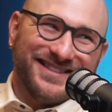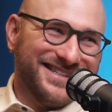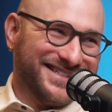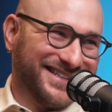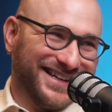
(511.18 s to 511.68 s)

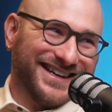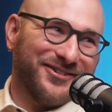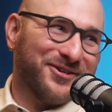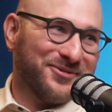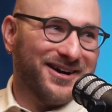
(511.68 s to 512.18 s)
listening
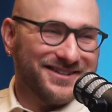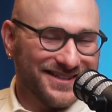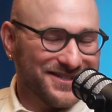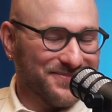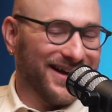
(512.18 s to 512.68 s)
or watching
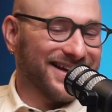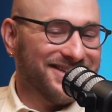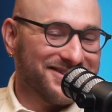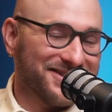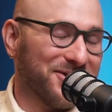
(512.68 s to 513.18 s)
this
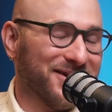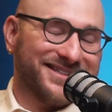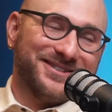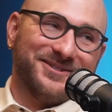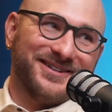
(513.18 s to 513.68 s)
podcast, you're going
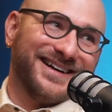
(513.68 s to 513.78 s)
to